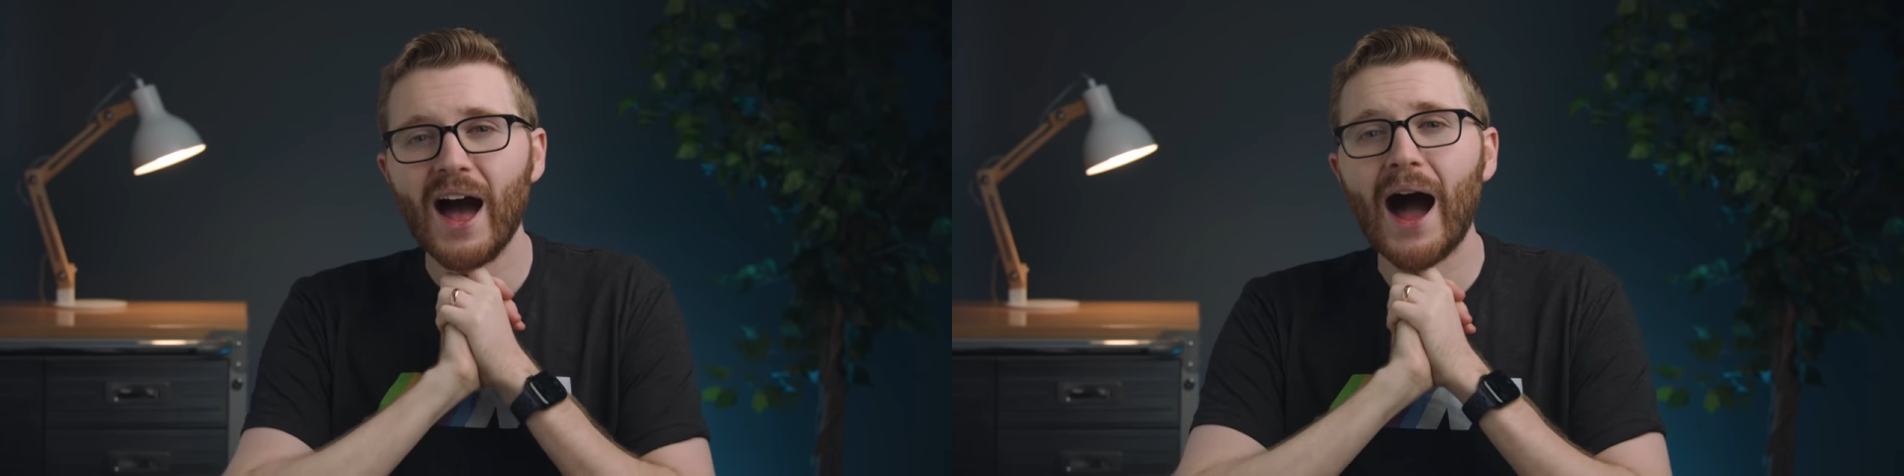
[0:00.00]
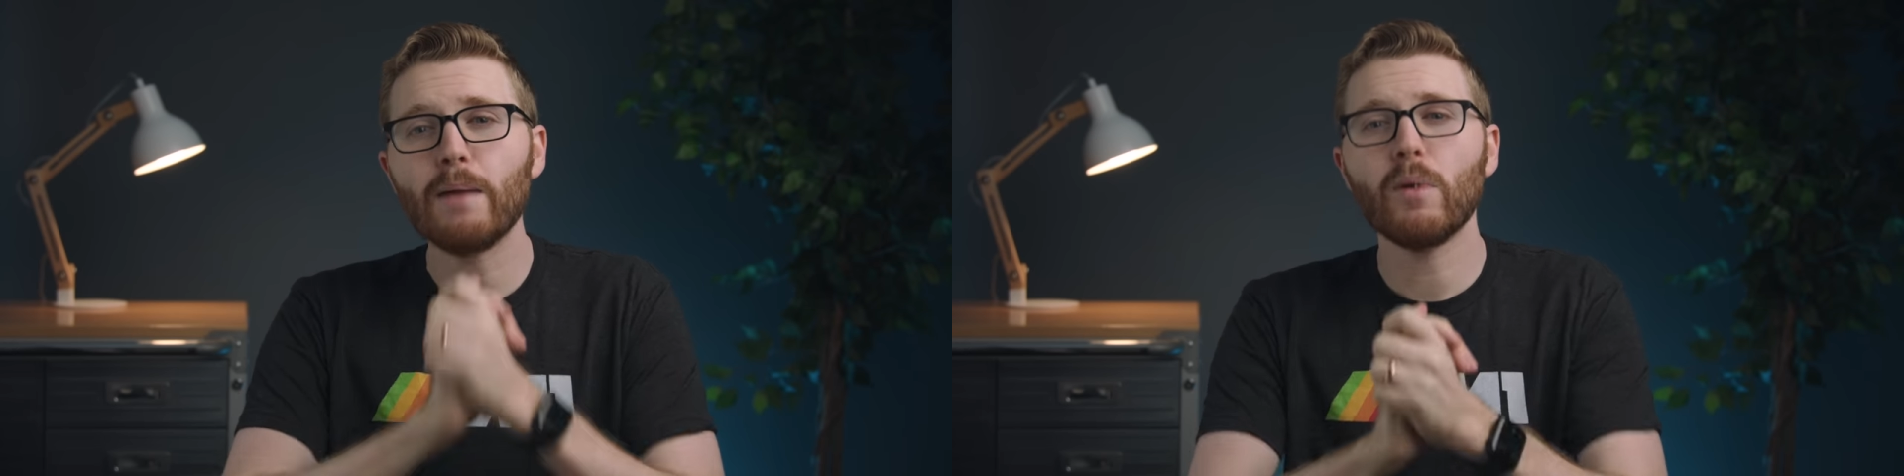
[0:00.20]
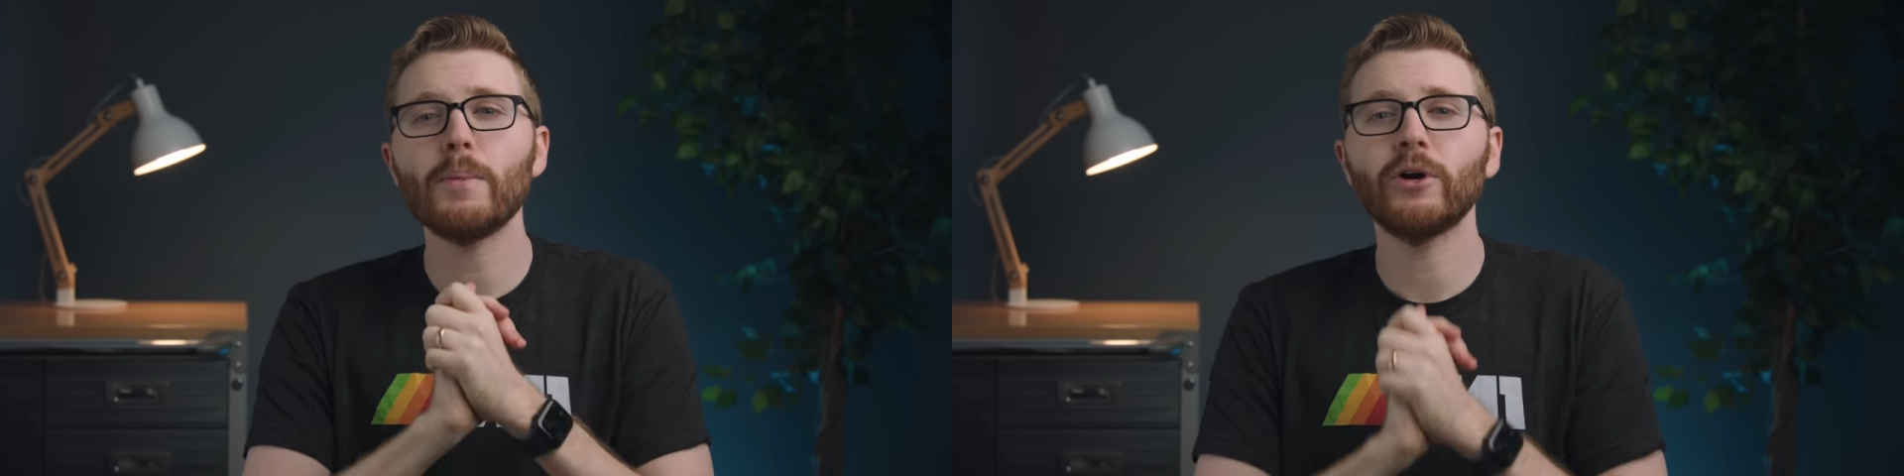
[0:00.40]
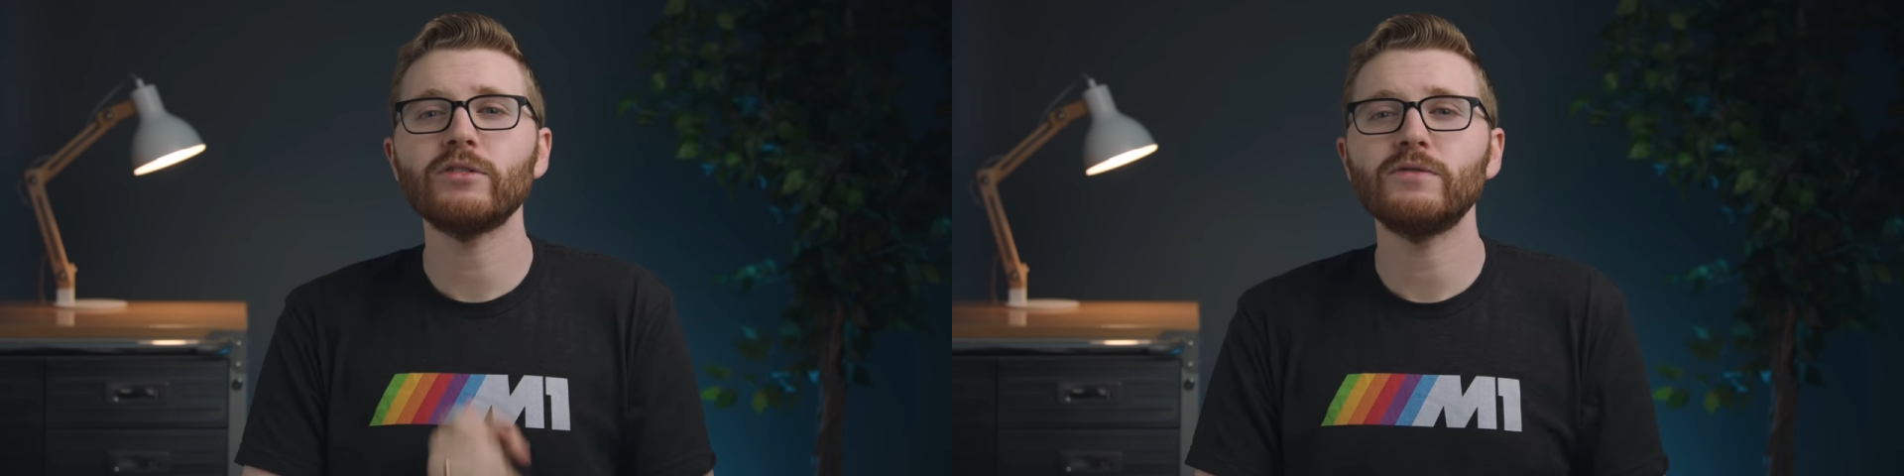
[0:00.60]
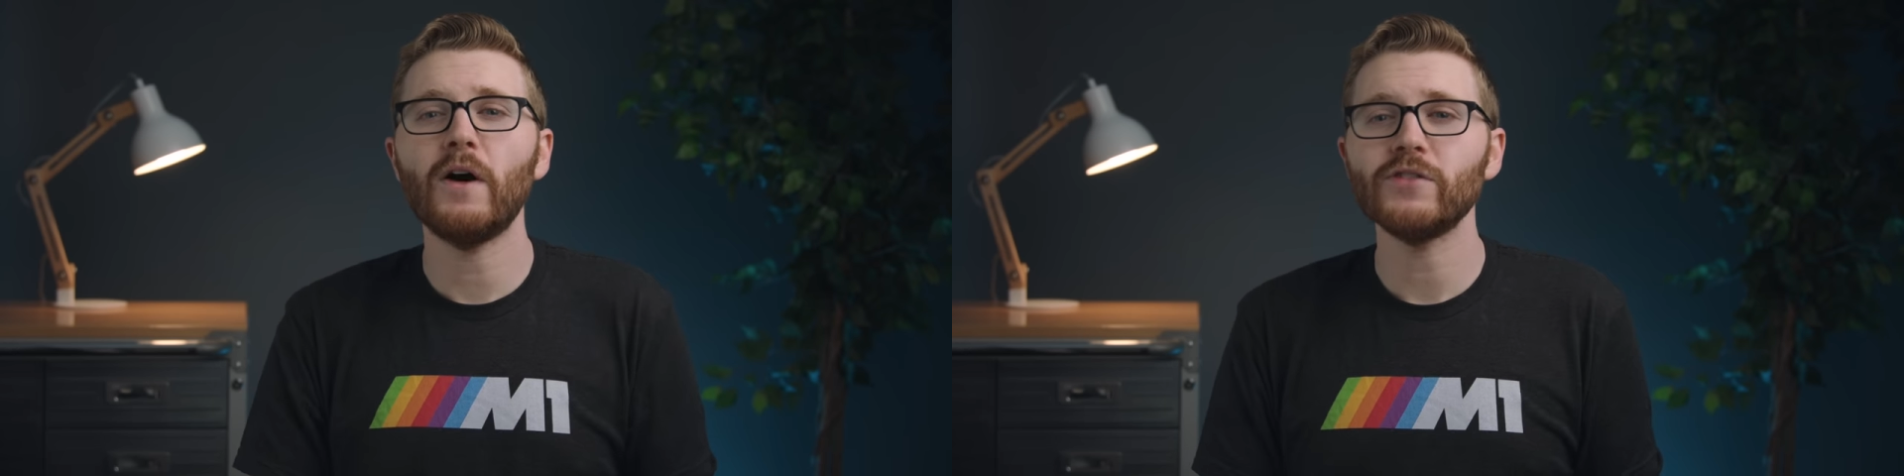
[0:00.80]
I'm Robert
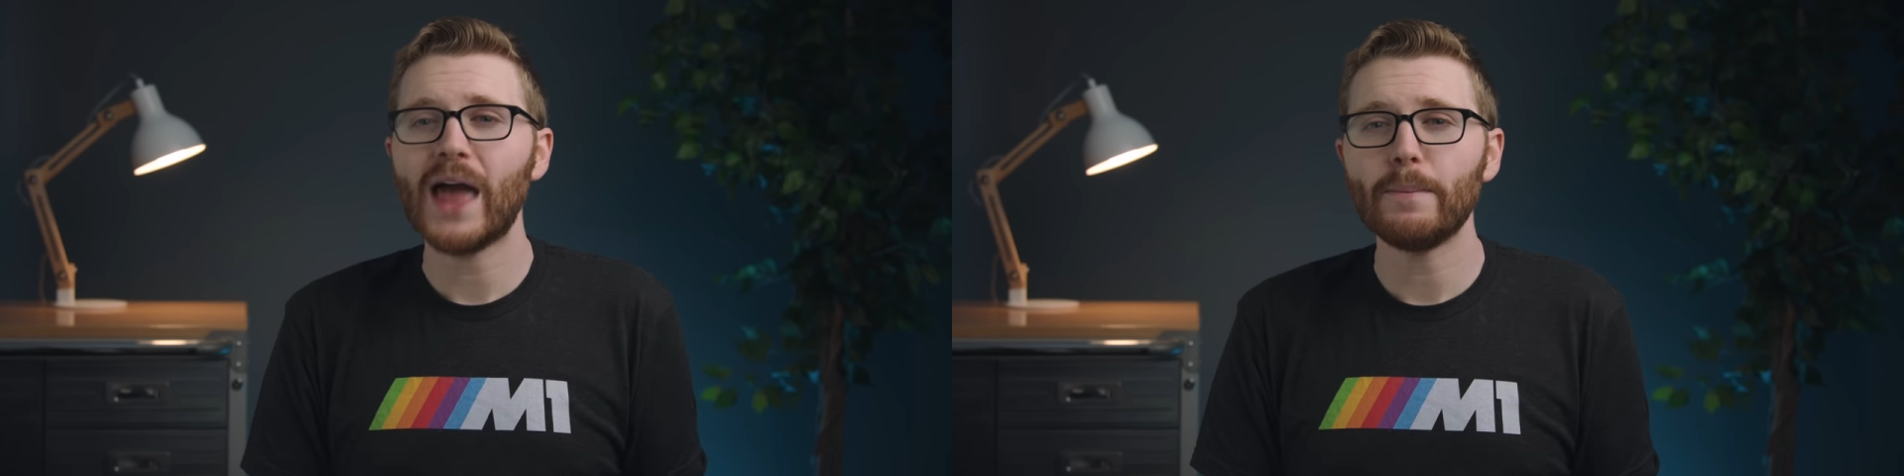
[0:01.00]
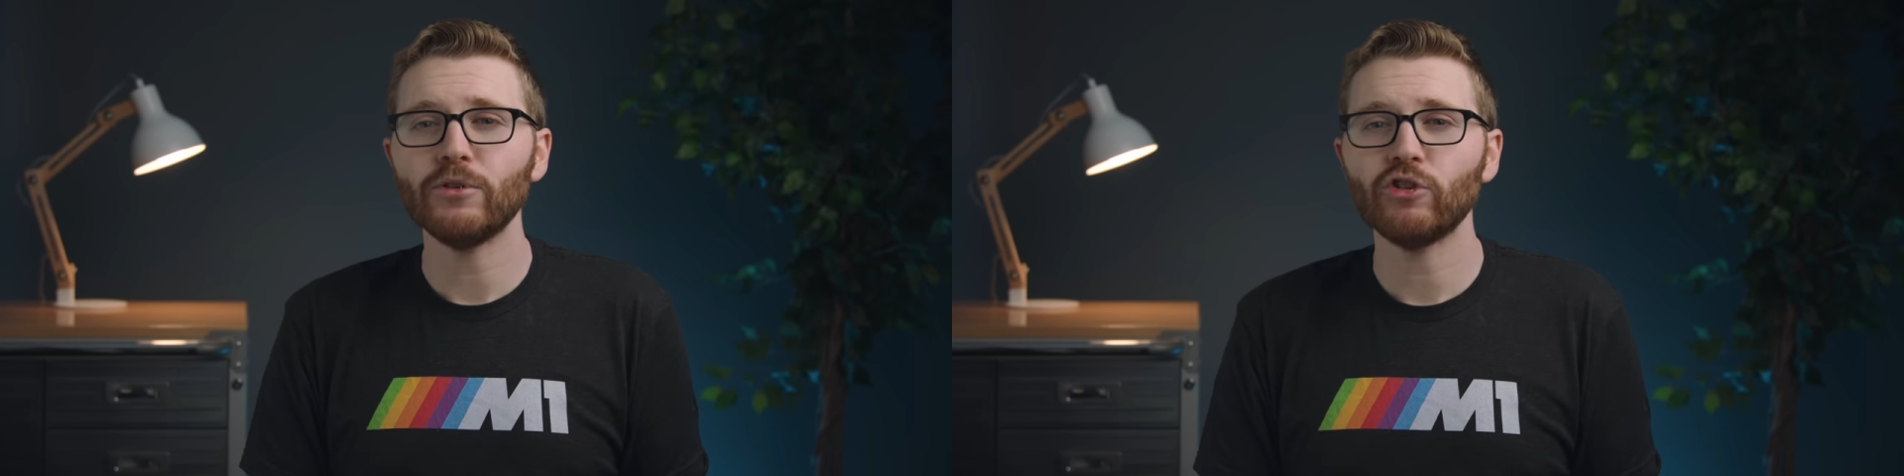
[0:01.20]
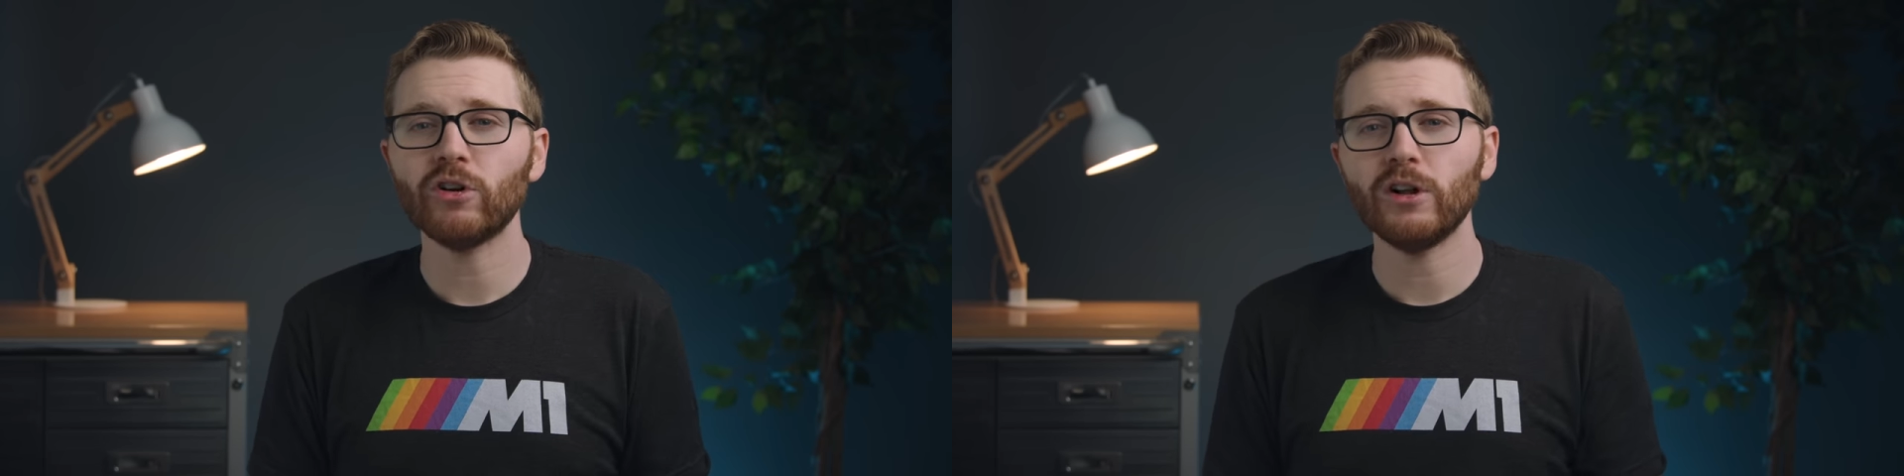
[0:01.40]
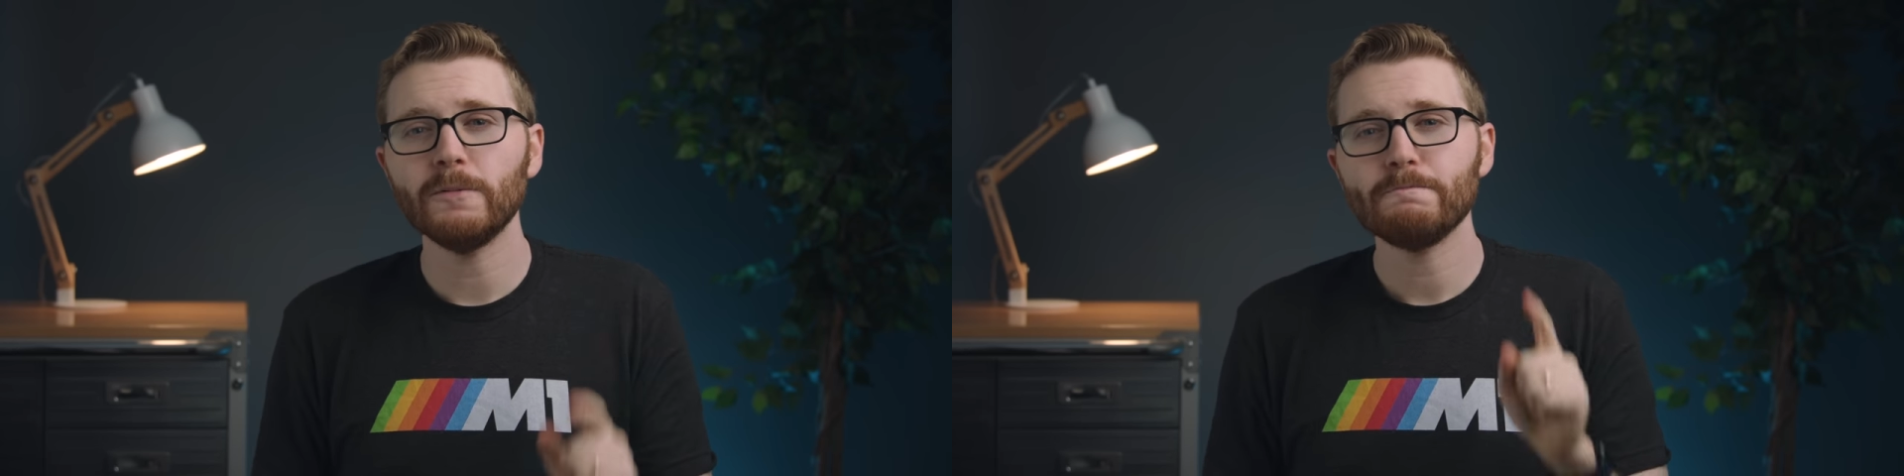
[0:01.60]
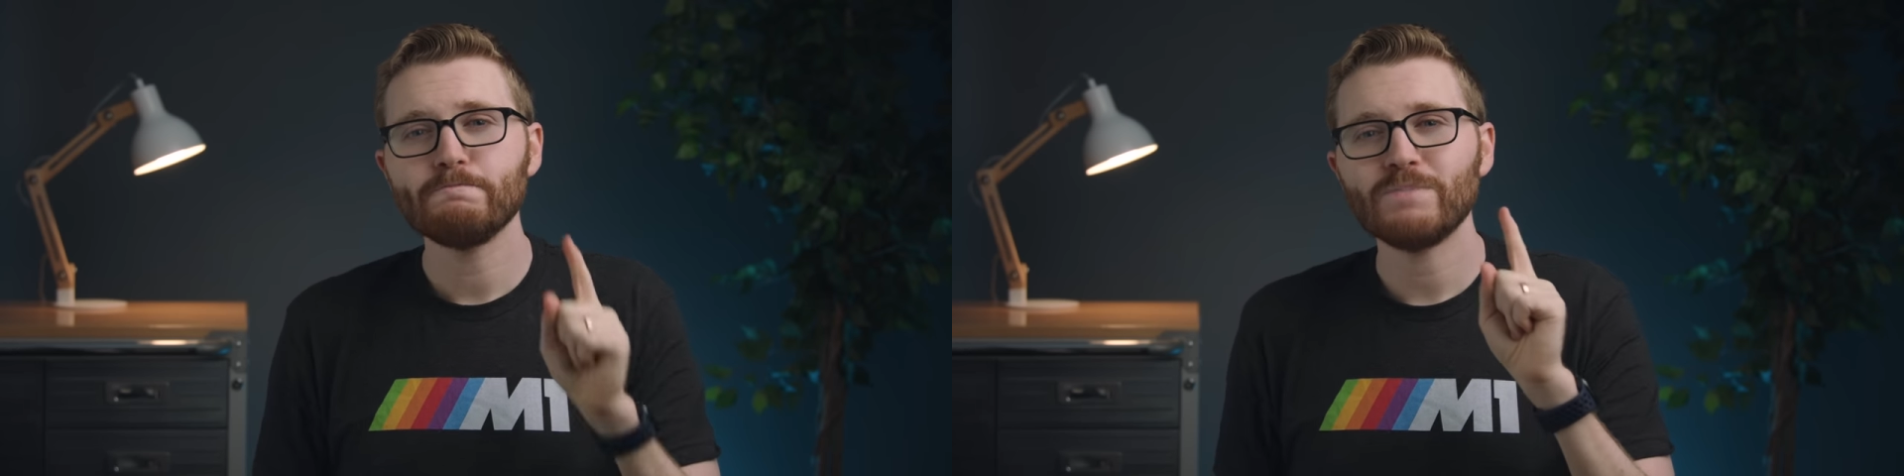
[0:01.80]
Rosenfeld from the Apple Circle